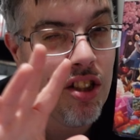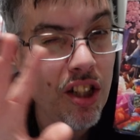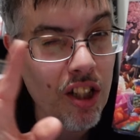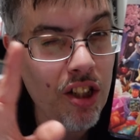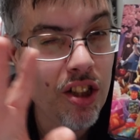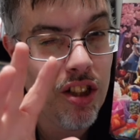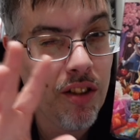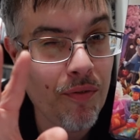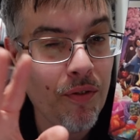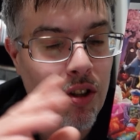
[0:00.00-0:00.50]
good
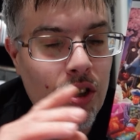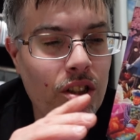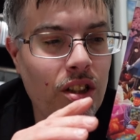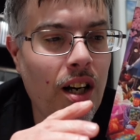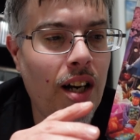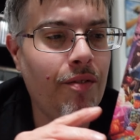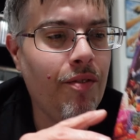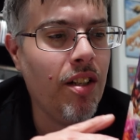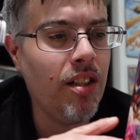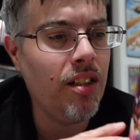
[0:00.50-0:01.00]
as the first,
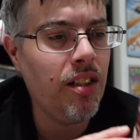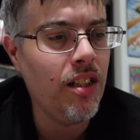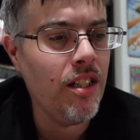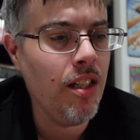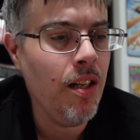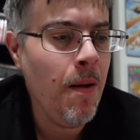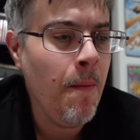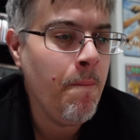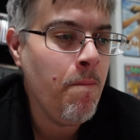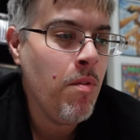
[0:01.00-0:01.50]

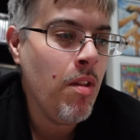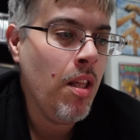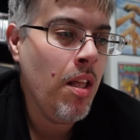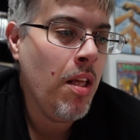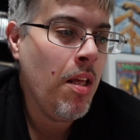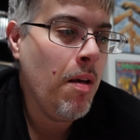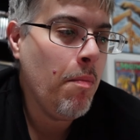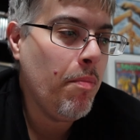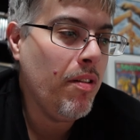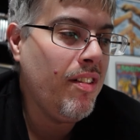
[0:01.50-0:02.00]
obviously,
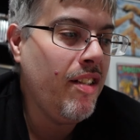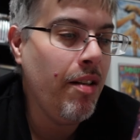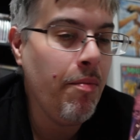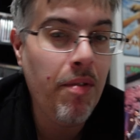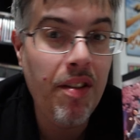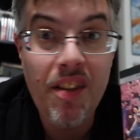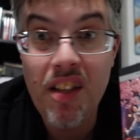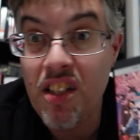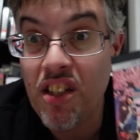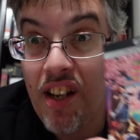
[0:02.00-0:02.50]
but
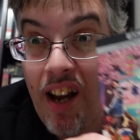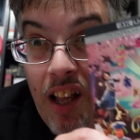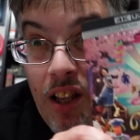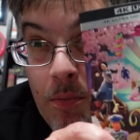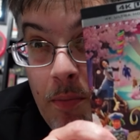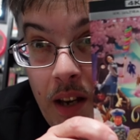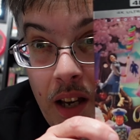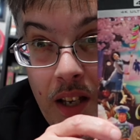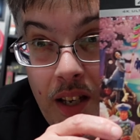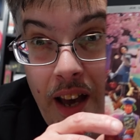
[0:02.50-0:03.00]
Timothée
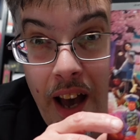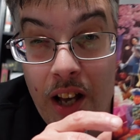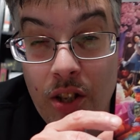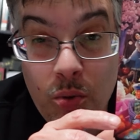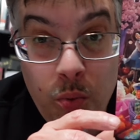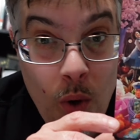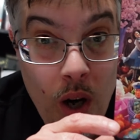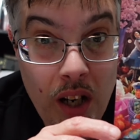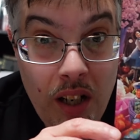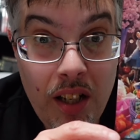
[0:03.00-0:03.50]
Chalamet as
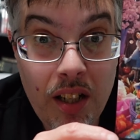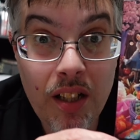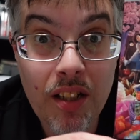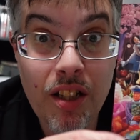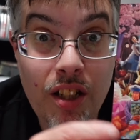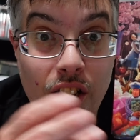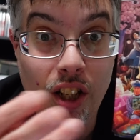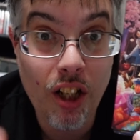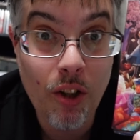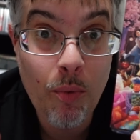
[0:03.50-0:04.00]
Wonka,
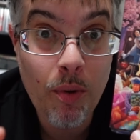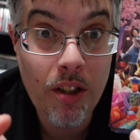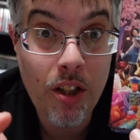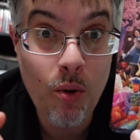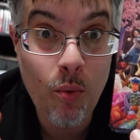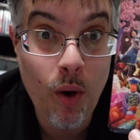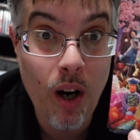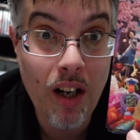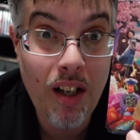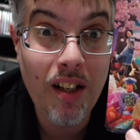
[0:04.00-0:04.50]
the young Willy
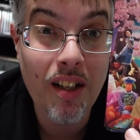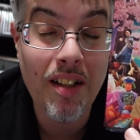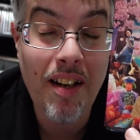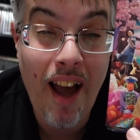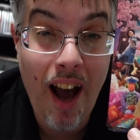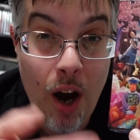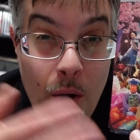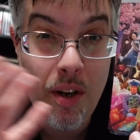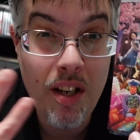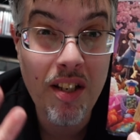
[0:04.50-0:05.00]
Wonka, and
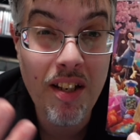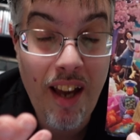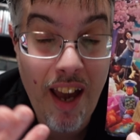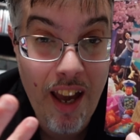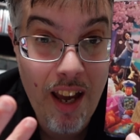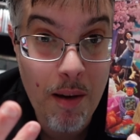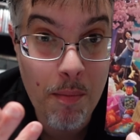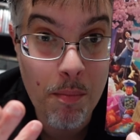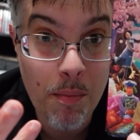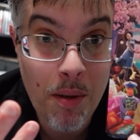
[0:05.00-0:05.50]
how he
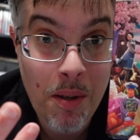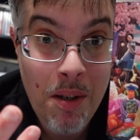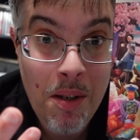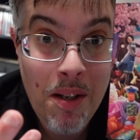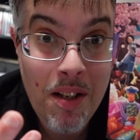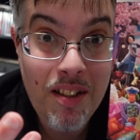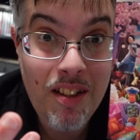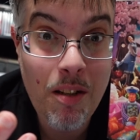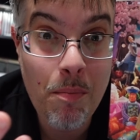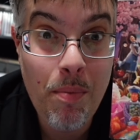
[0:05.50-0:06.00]
came
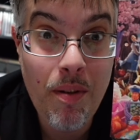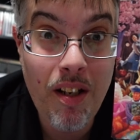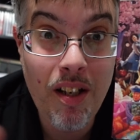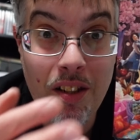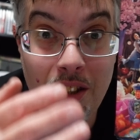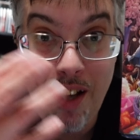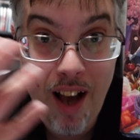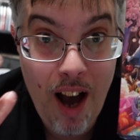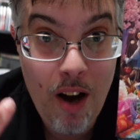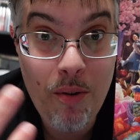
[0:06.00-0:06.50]
to be
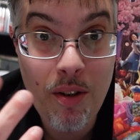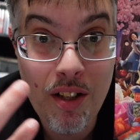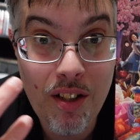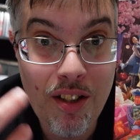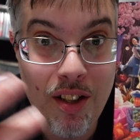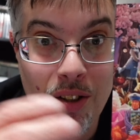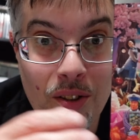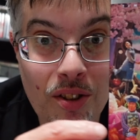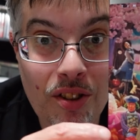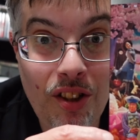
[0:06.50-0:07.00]
and how he,
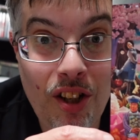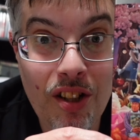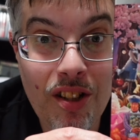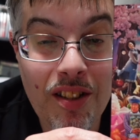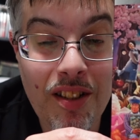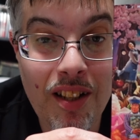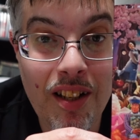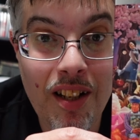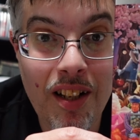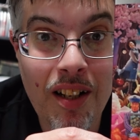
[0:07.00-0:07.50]
you know,
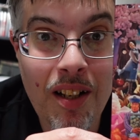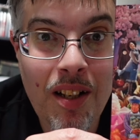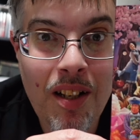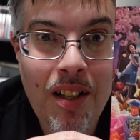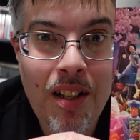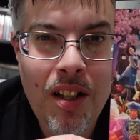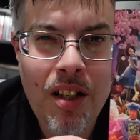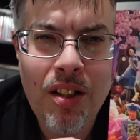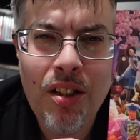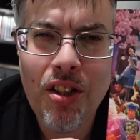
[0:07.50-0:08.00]
started the
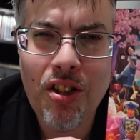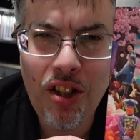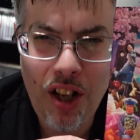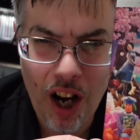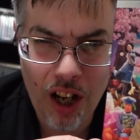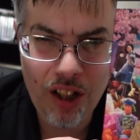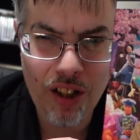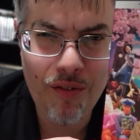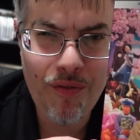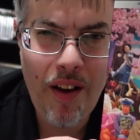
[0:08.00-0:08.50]
The
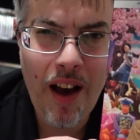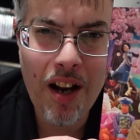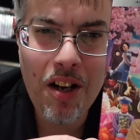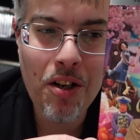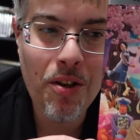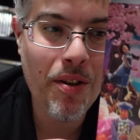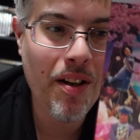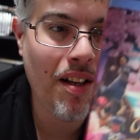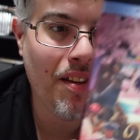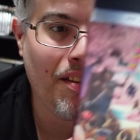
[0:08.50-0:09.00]
Chocolate Factory